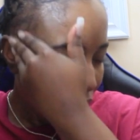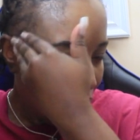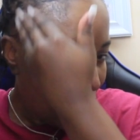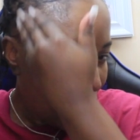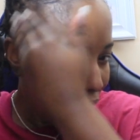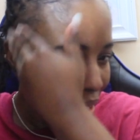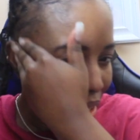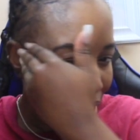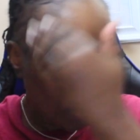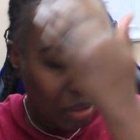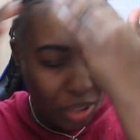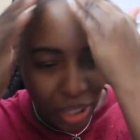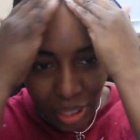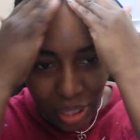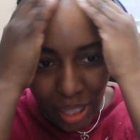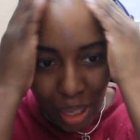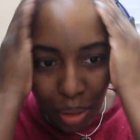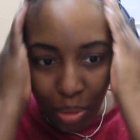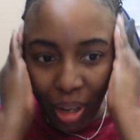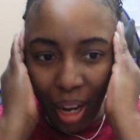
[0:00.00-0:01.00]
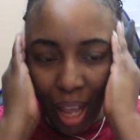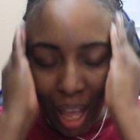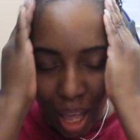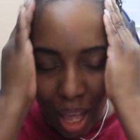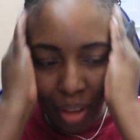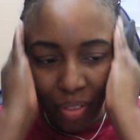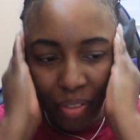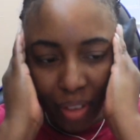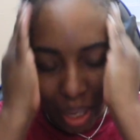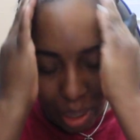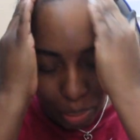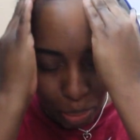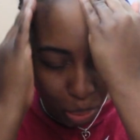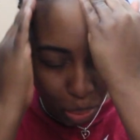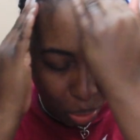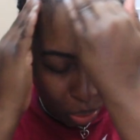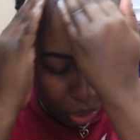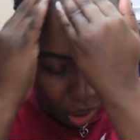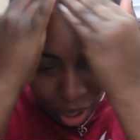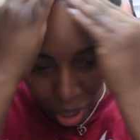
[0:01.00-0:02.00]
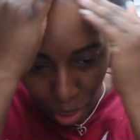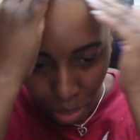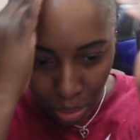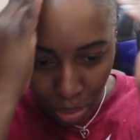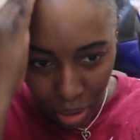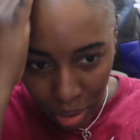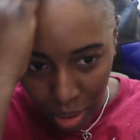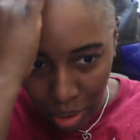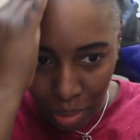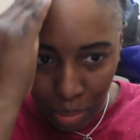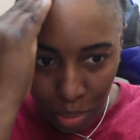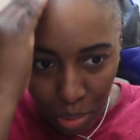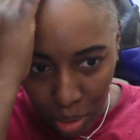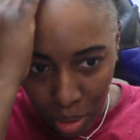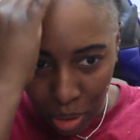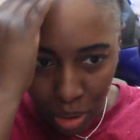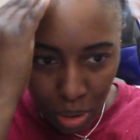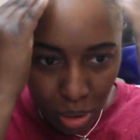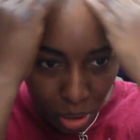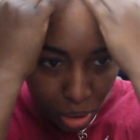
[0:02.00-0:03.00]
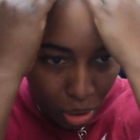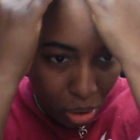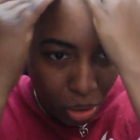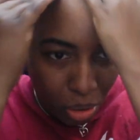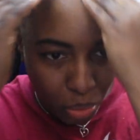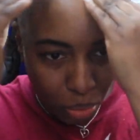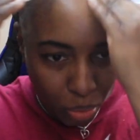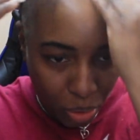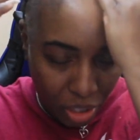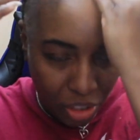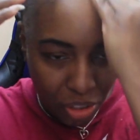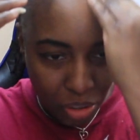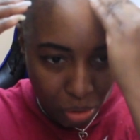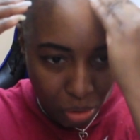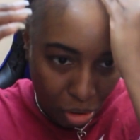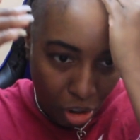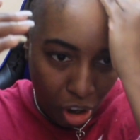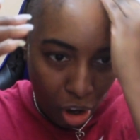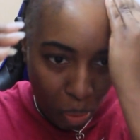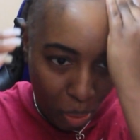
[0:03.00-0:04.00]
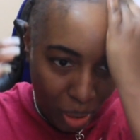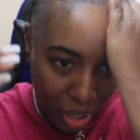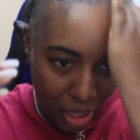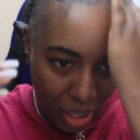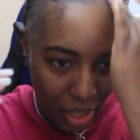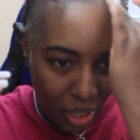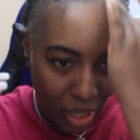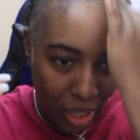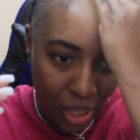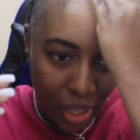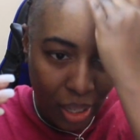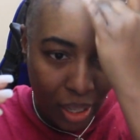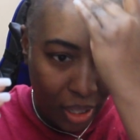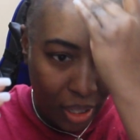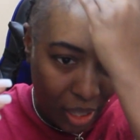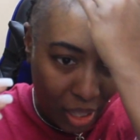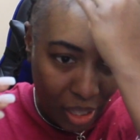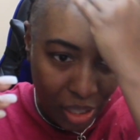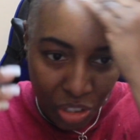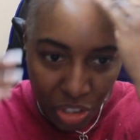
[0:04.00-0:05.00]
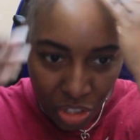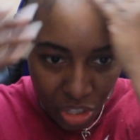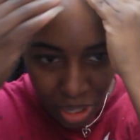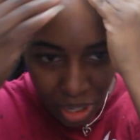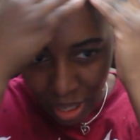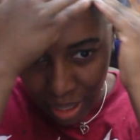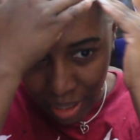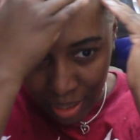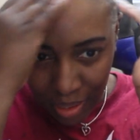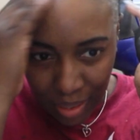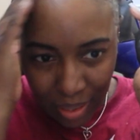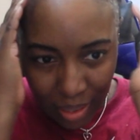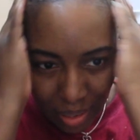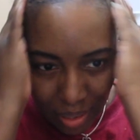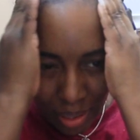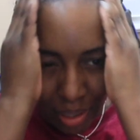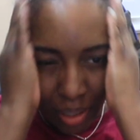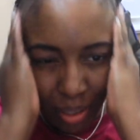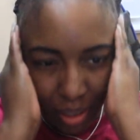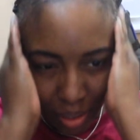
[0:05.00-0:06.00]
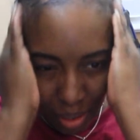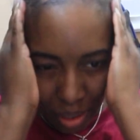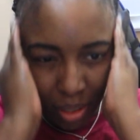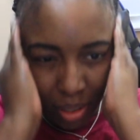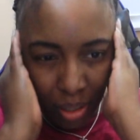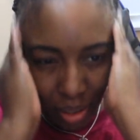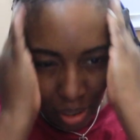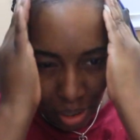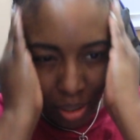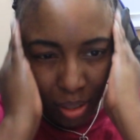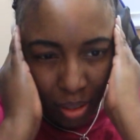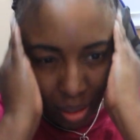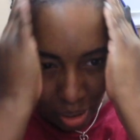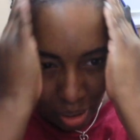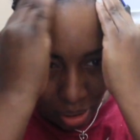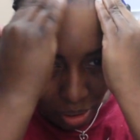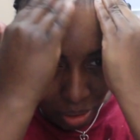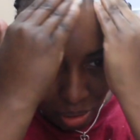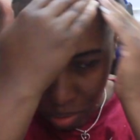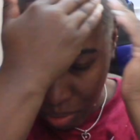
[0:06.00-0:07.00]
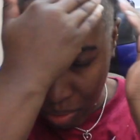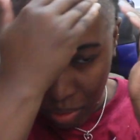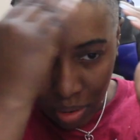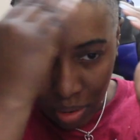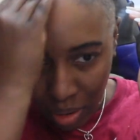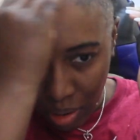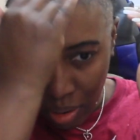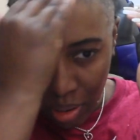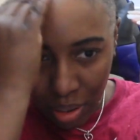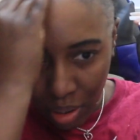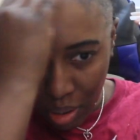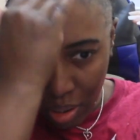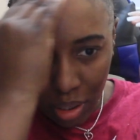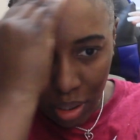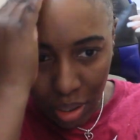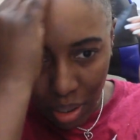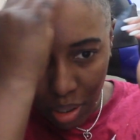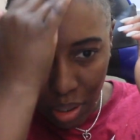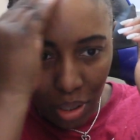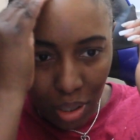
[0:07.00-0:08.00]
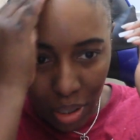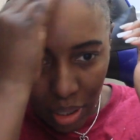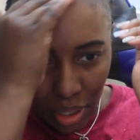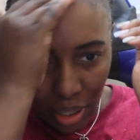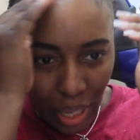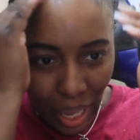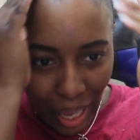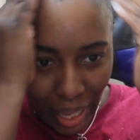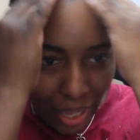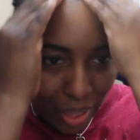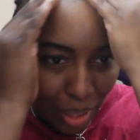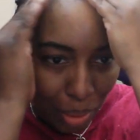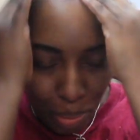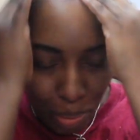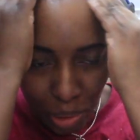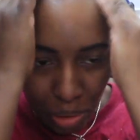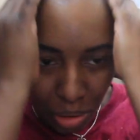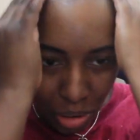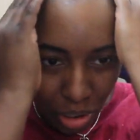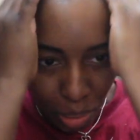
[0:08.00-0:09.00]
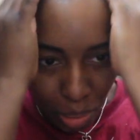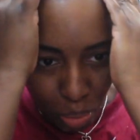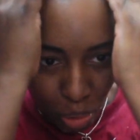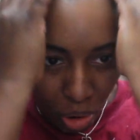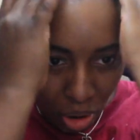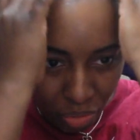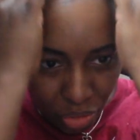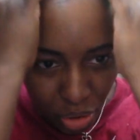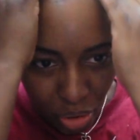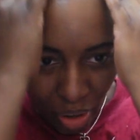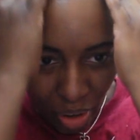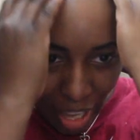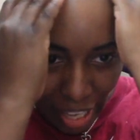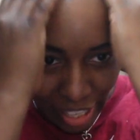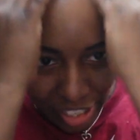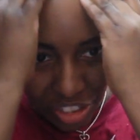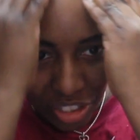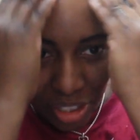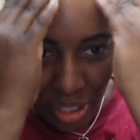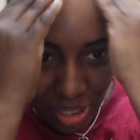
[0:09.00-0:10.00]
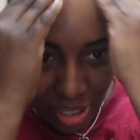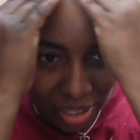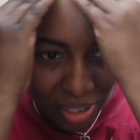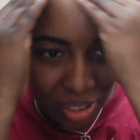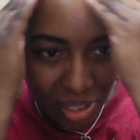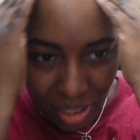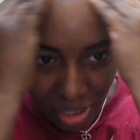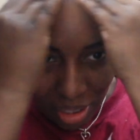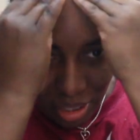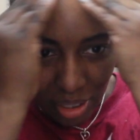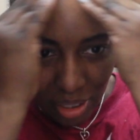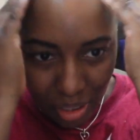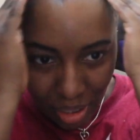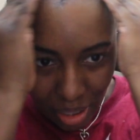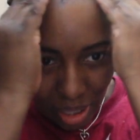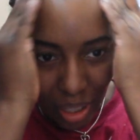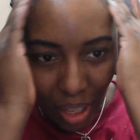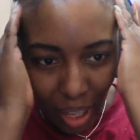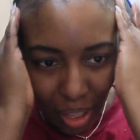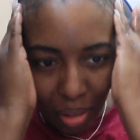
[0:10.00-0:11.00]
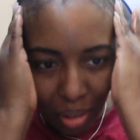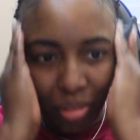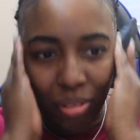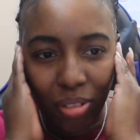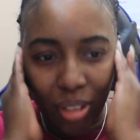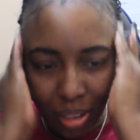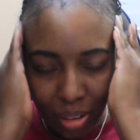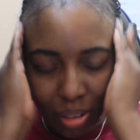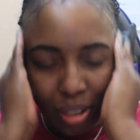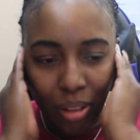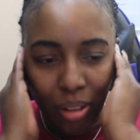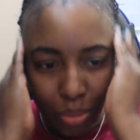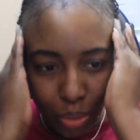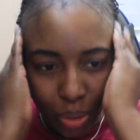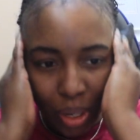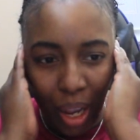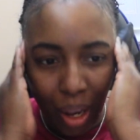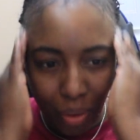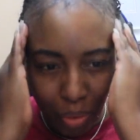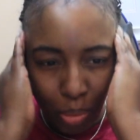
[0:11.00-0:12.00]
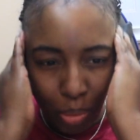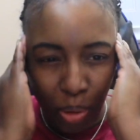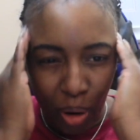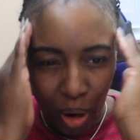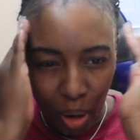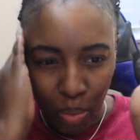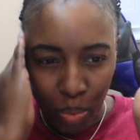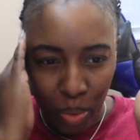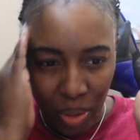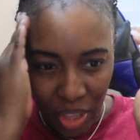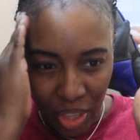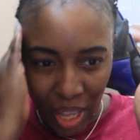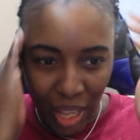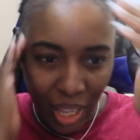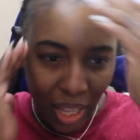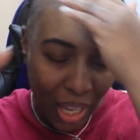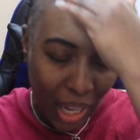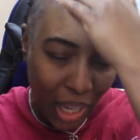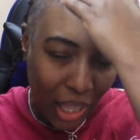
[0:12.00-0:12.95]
I don't think they would have a problem with you going in and just, getting the buildup off your edges. I don't think they would have a problem with that.